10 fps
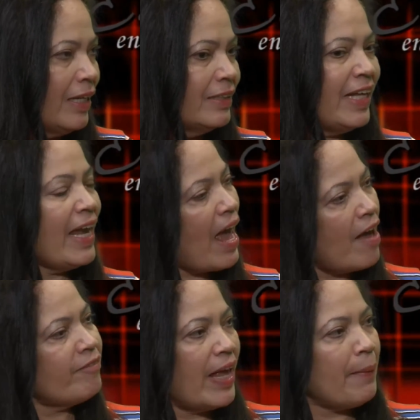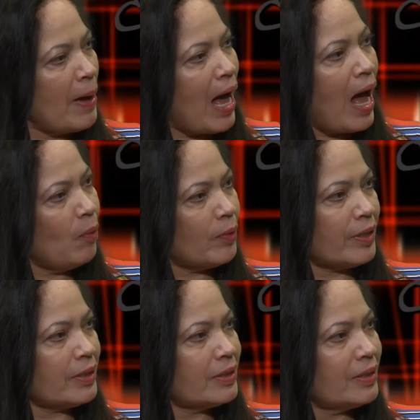They have that
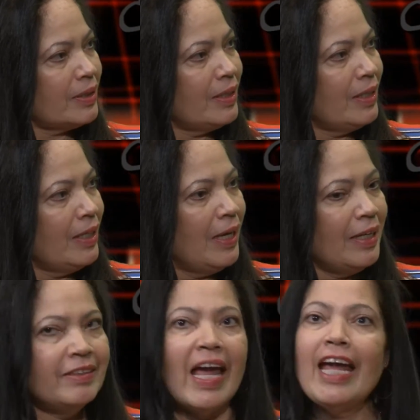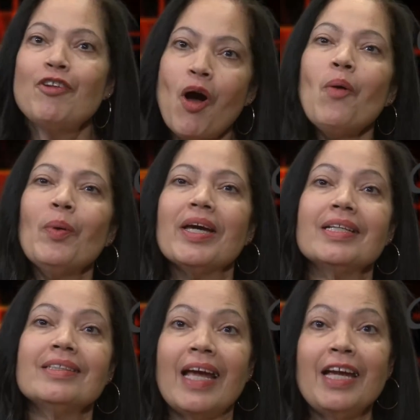power. They know it.
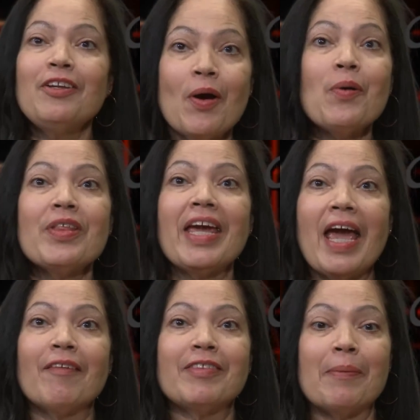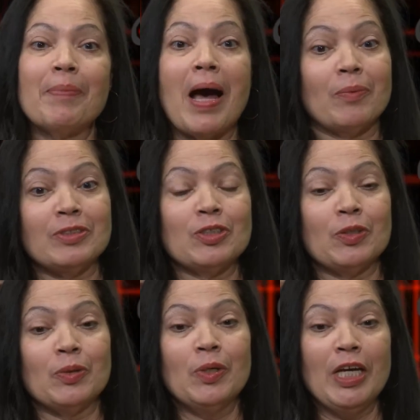They know they have that power.
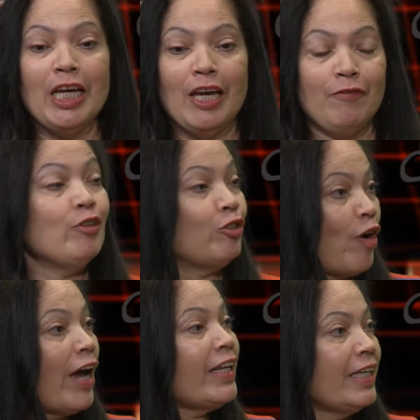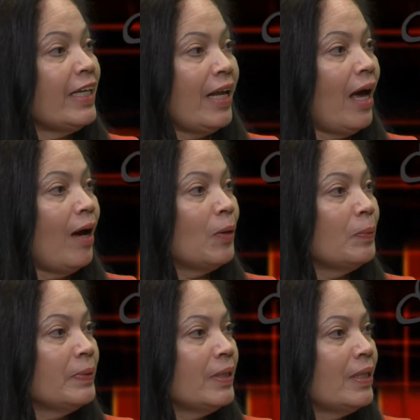So if you try to get
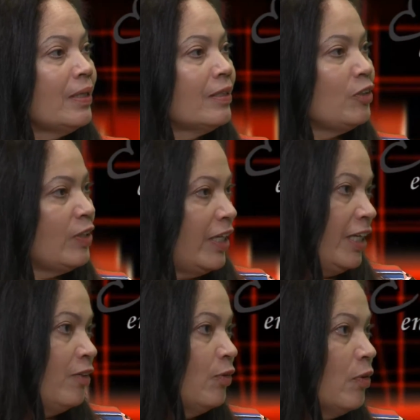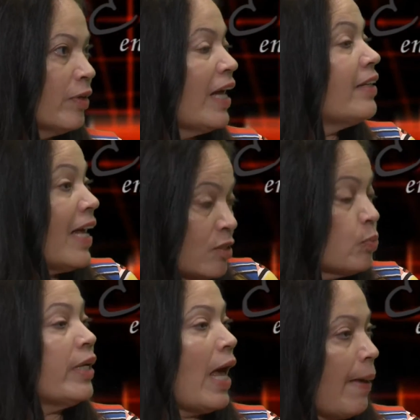help, you get ignored. And that's
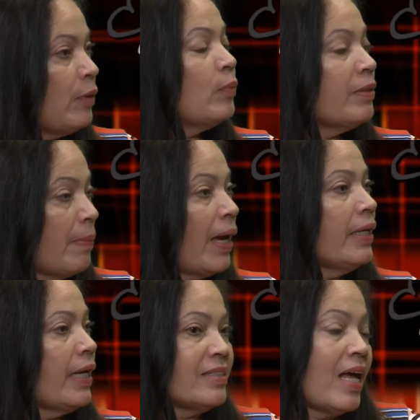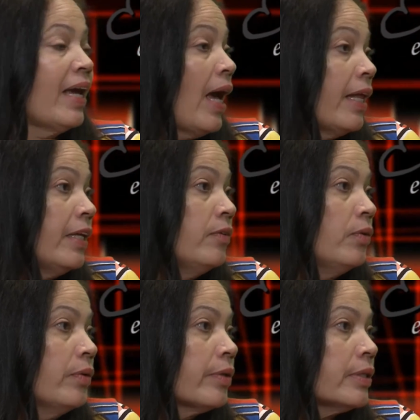what happened with my case. I got
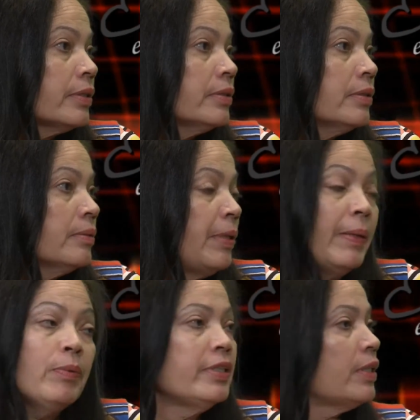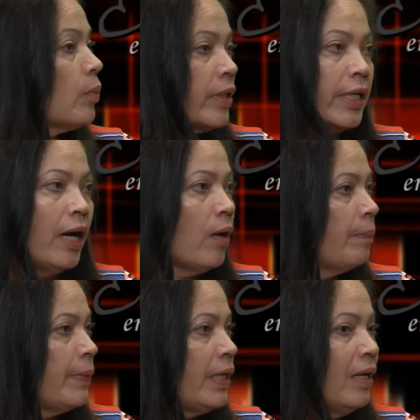ignored. People didn't want to
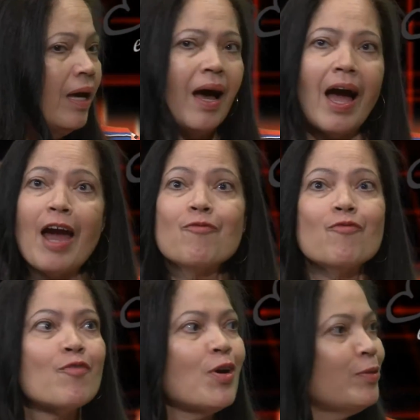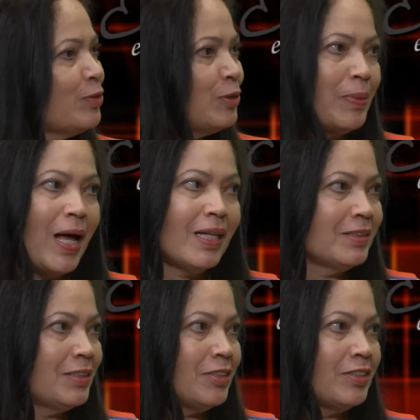help me. I wrote to
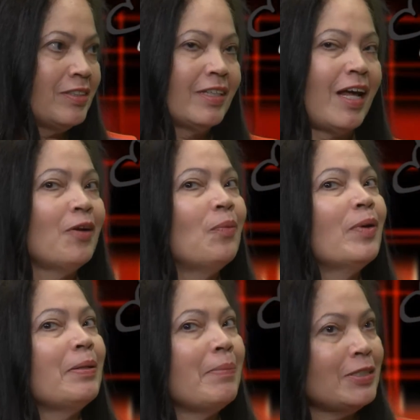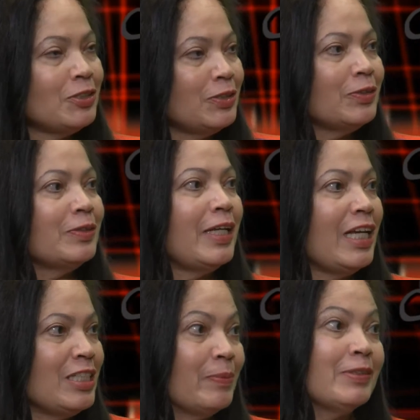politicians, and I don't want to mention their
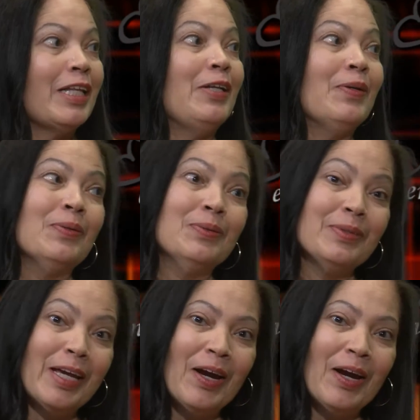names, but they know who they